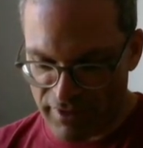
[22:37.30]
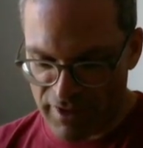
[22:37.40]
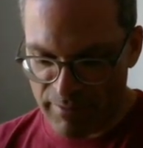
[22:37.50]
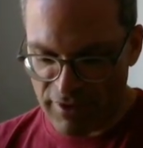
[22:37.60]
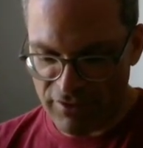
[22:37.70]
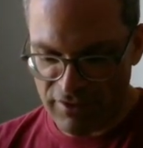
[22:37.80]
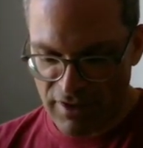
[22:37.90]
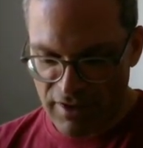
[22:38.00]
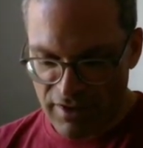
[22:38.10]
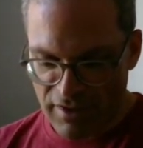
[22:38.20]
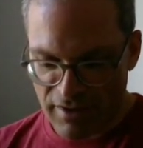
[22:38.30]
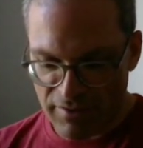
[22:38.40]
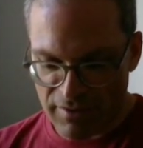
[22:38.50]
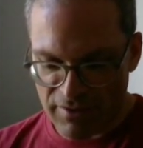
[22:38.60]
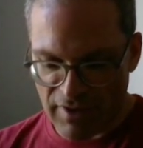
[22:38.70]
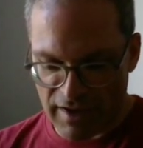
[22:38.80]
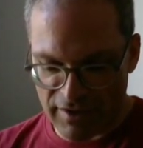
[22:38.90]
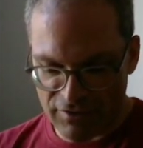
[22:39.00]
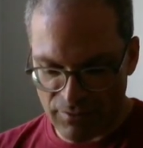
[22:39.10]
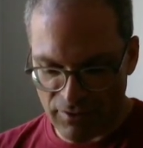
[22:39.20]
image, the
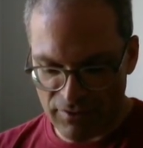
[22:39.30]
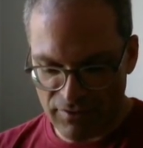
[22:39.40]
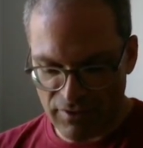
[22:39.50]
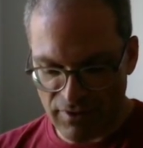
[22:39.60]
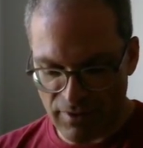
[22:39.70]
task was